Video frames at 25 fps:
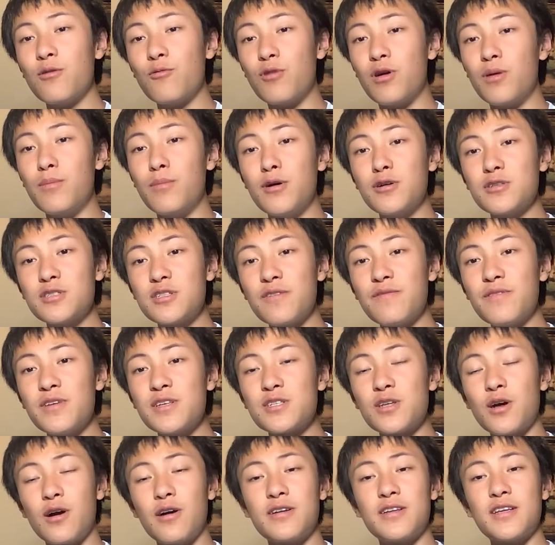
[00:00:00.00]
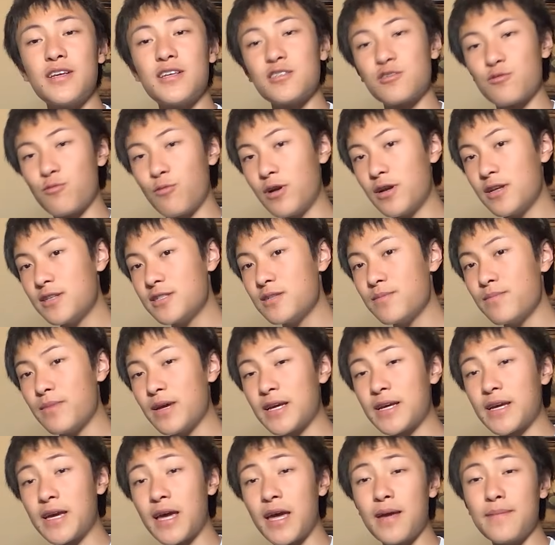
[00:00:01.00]
where most of his audience wanted to
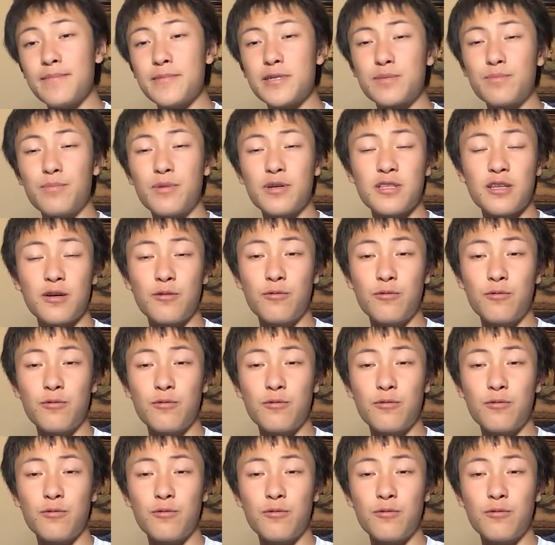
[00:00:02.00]
make games but they